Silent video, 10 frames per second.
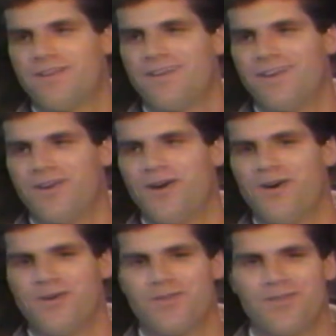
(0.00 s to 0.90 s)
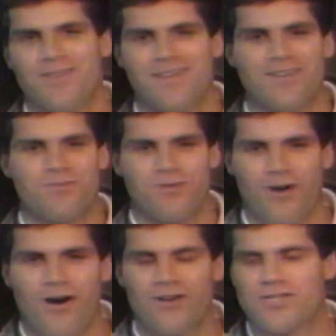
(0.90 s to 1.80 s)
You know, we're
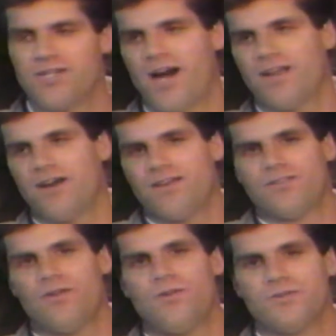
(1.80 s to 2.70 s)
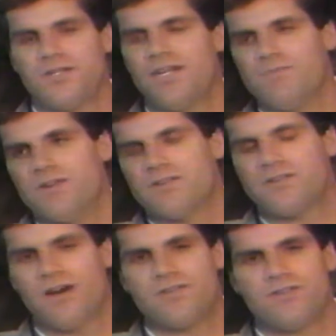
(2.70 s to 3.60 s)
all excited. I think the whole team
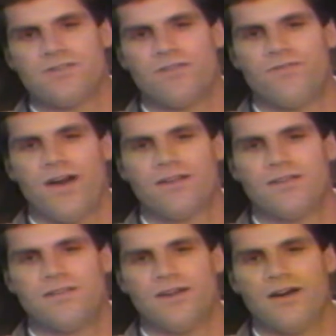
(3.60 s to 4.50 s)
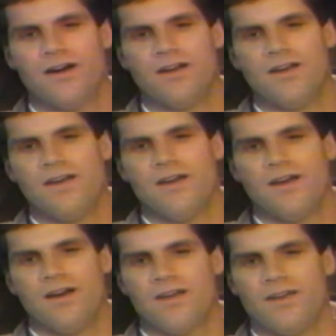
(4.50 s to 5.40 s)
is. Not just the fact that,
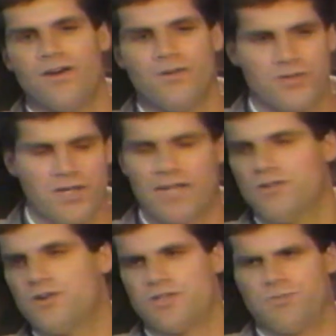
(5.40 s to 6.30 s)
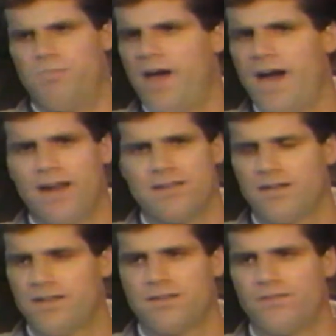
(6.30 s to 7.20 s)
St. Louis is bad. It's
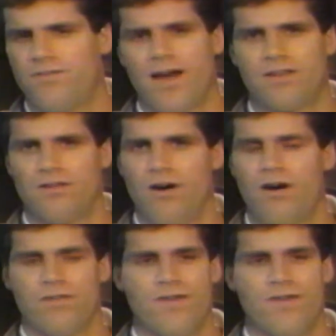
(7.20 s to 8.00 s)
not that the fact at all.